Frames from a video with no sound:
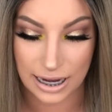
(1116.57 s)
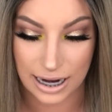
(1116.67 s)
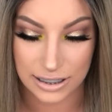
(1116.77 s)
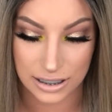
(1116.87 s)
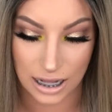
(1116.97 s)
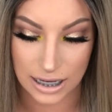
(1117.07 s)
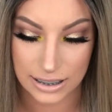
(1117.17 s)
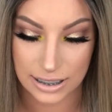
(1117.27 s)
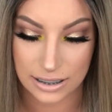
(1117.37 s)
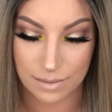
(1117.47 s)
I just
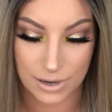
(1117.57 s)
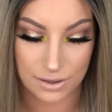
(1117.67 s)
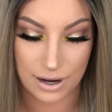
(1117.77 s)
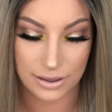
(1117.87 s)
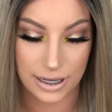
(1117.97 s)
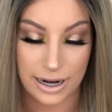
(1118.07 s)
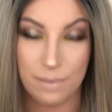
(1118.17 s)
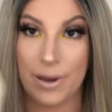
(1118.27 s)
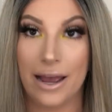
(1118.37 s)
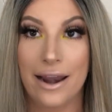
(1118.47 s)
lost it somewhere throughout the year,
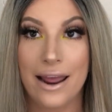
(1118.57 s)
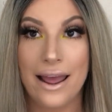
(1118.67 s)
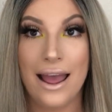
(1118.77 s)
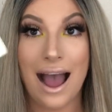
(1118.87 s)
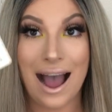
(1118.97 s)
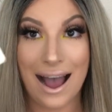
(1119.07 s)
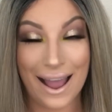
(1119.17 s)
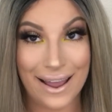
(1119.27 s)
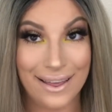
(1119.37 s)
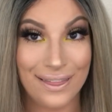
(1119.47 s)
but
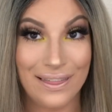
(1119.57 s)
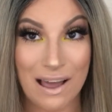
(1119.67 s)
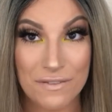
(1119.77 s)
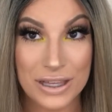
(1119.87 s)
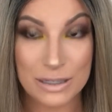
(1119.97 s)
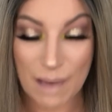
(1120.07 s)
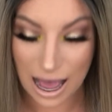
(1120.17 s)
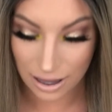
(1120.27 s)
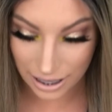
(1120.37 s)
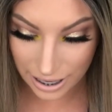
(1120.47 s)
I love this
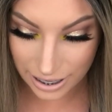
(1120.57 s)
palette.